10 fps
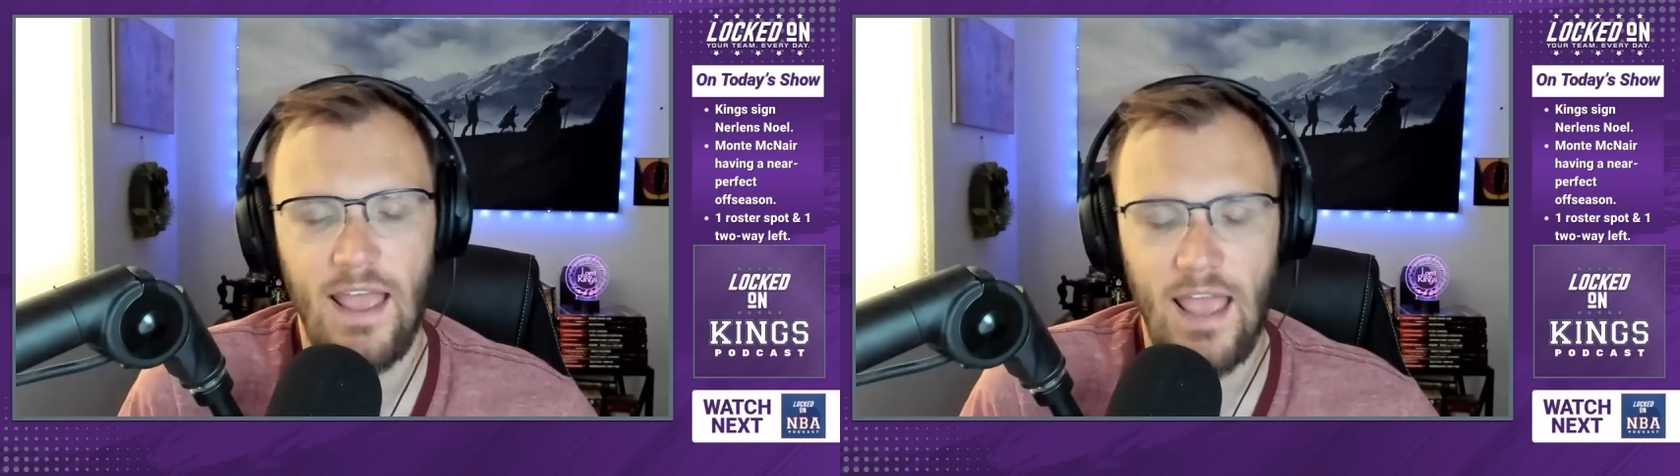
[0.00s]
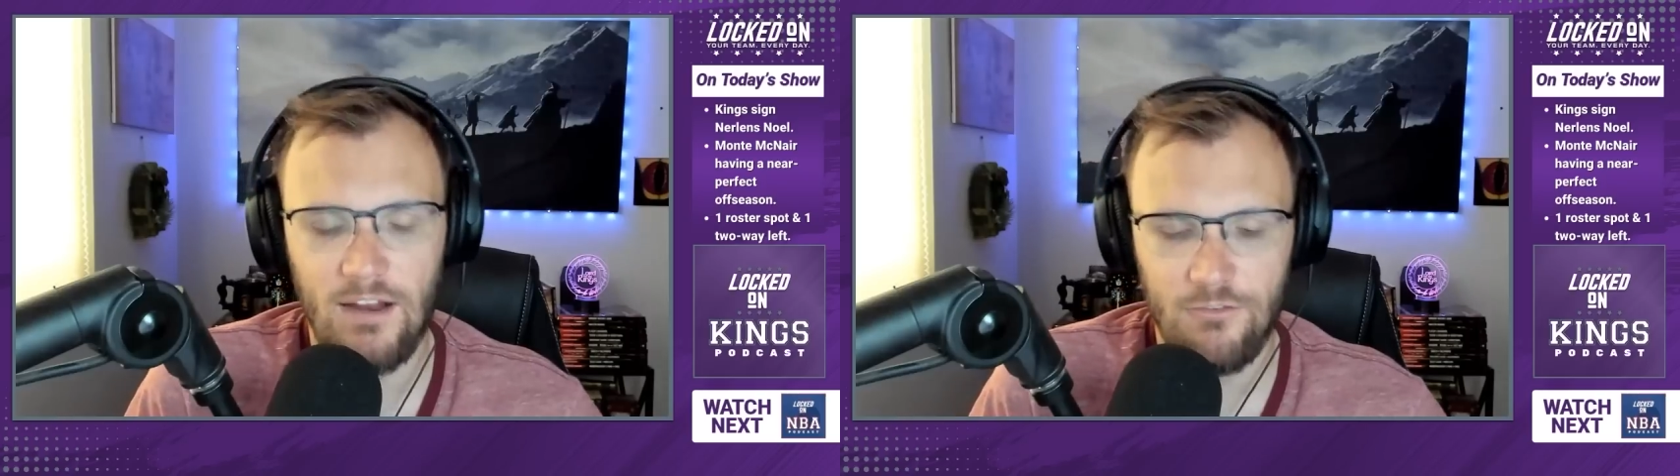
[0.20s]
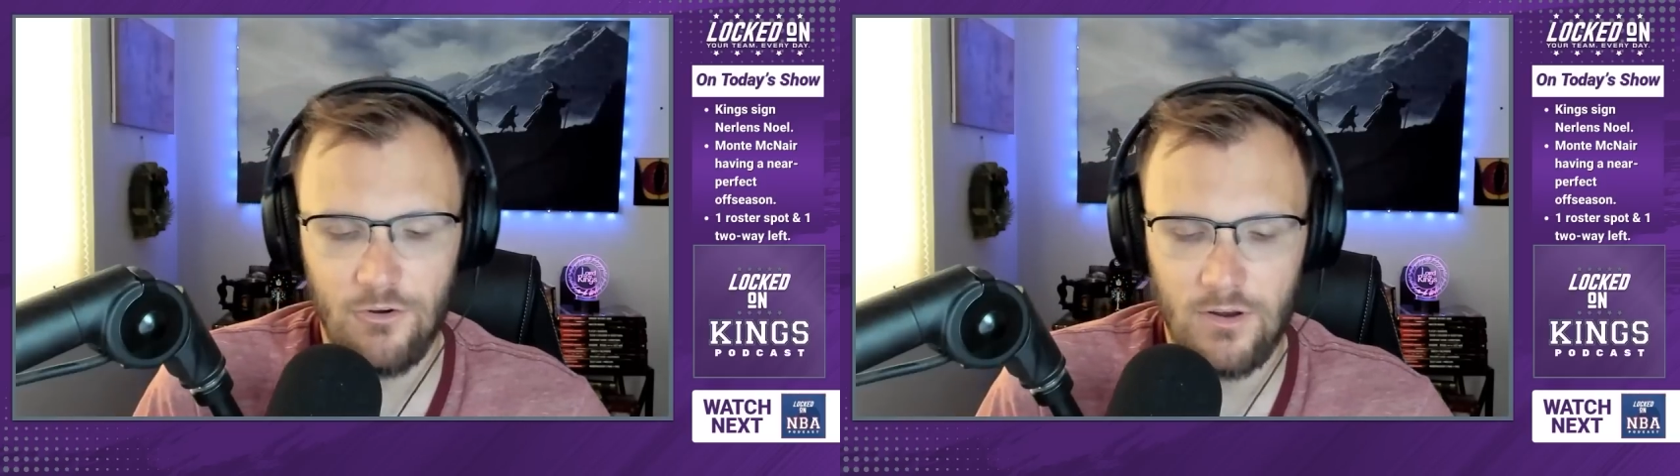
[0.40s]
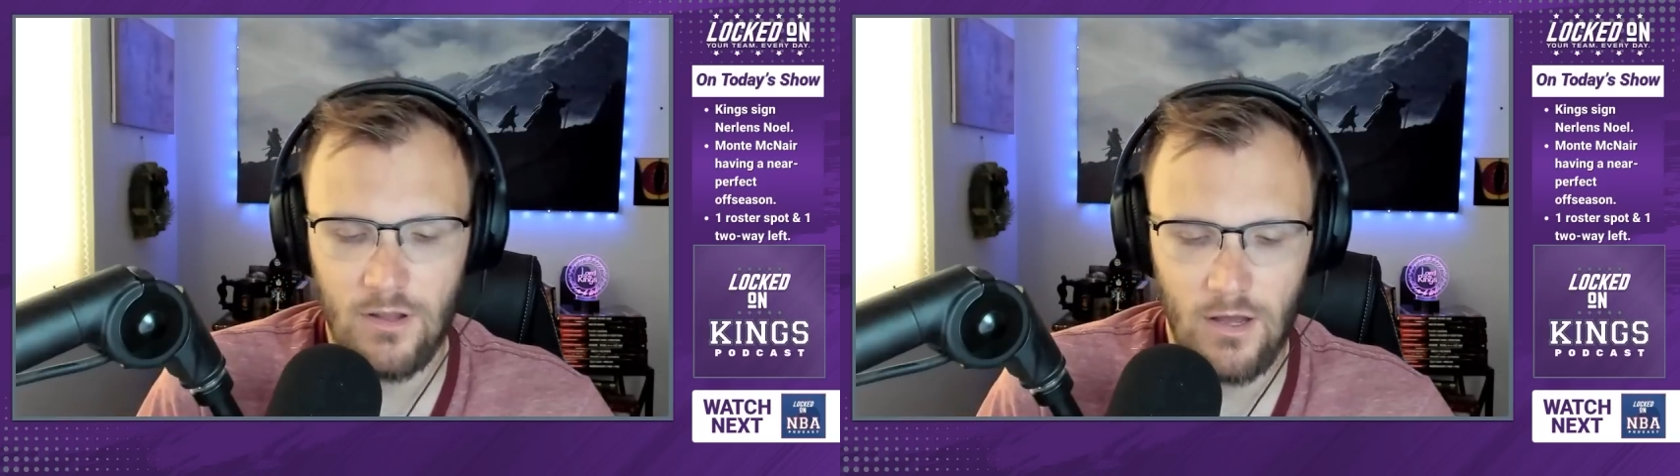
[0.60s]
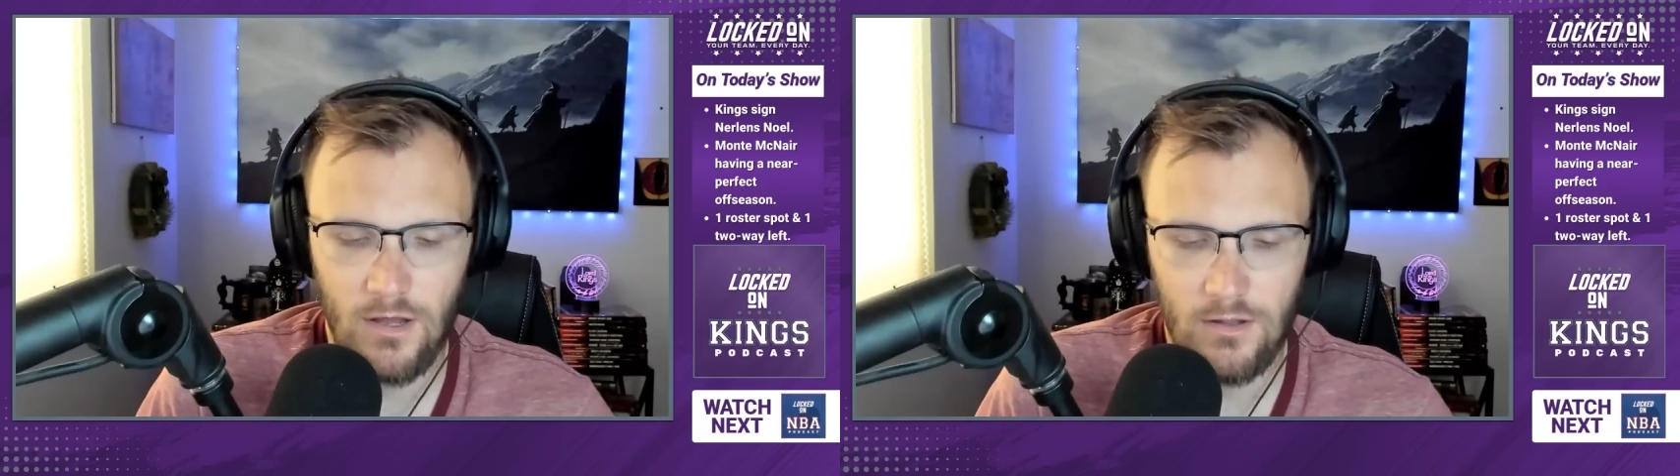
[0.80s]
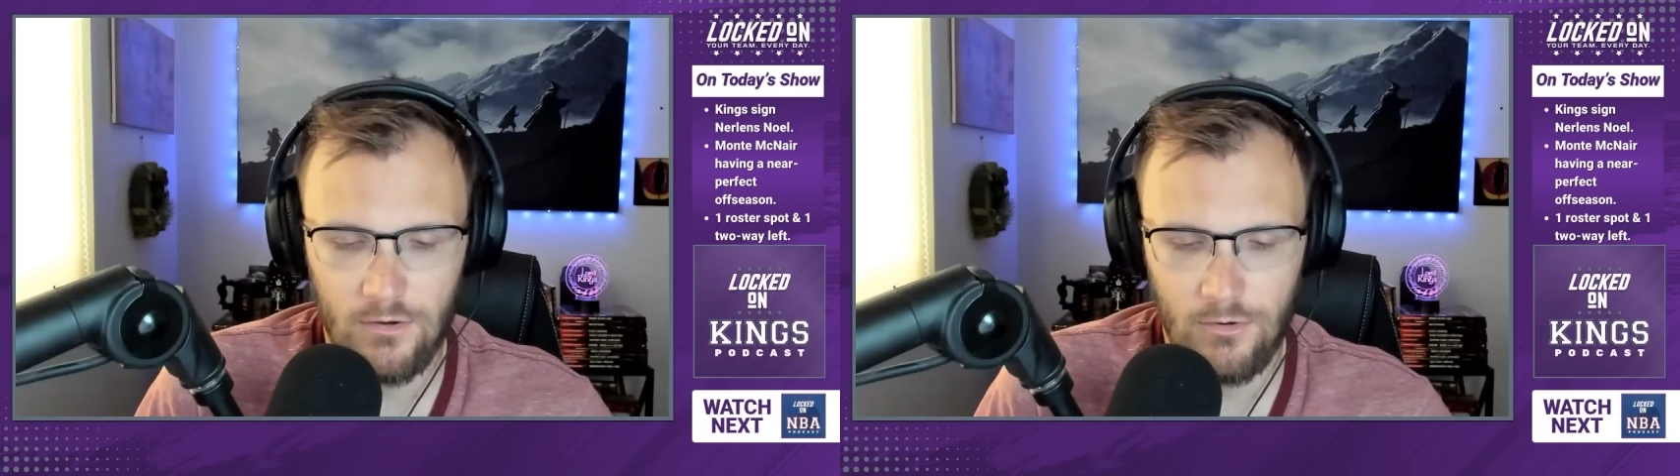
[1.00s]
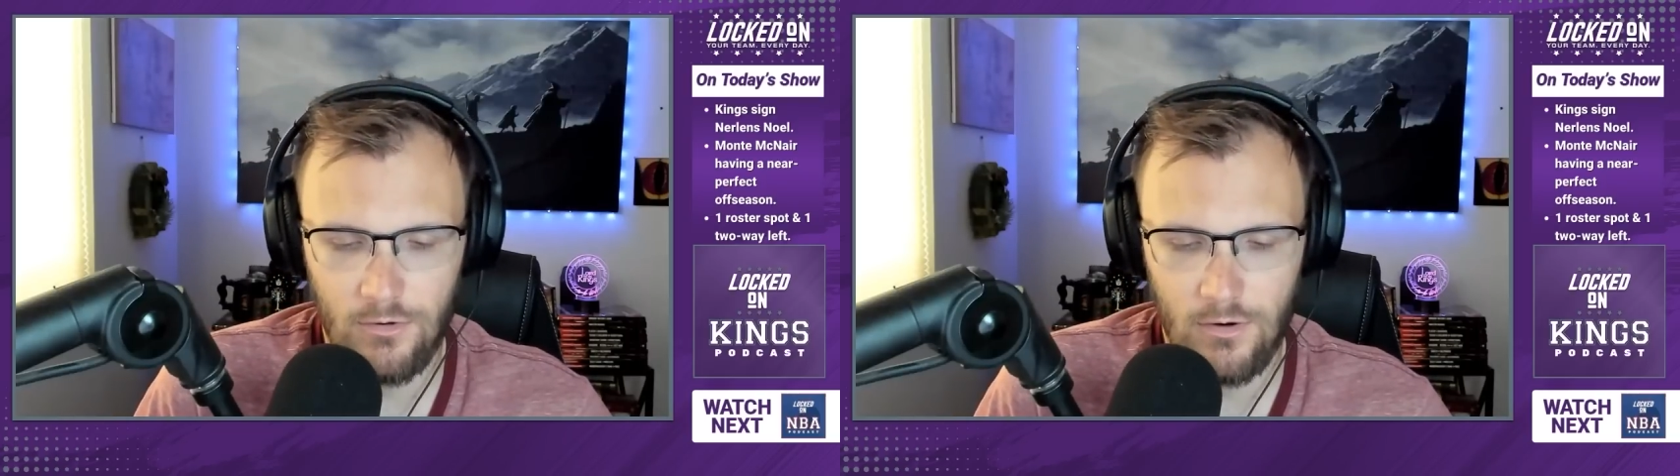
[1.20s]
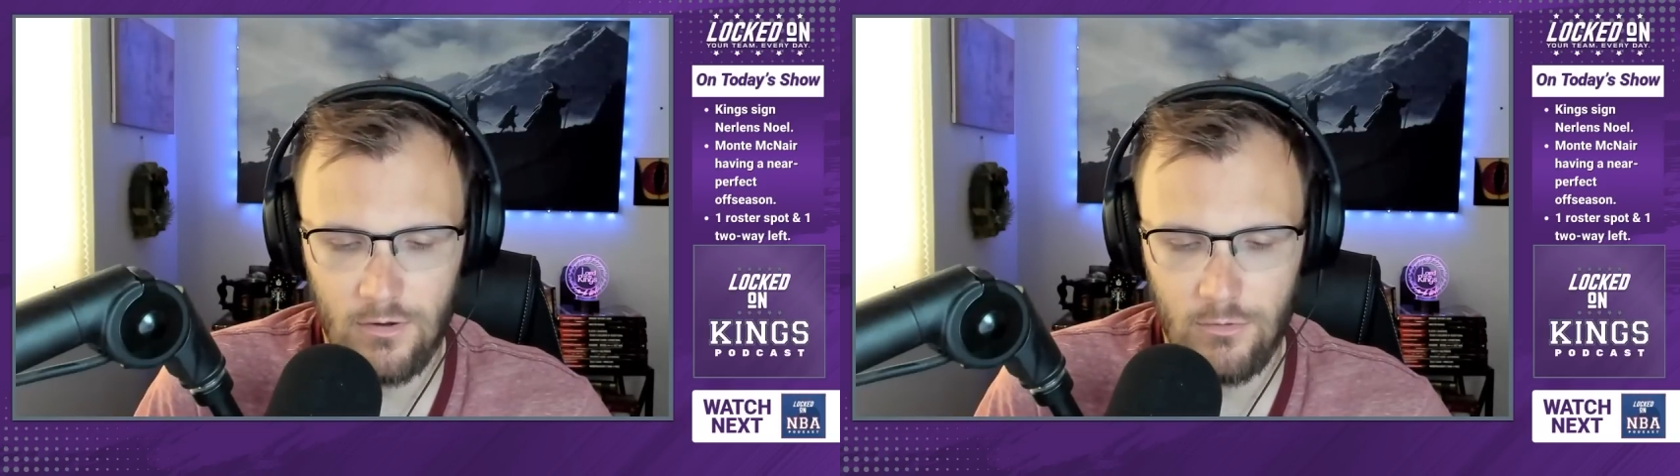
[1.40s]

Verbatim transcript: And if you're, uh, you're,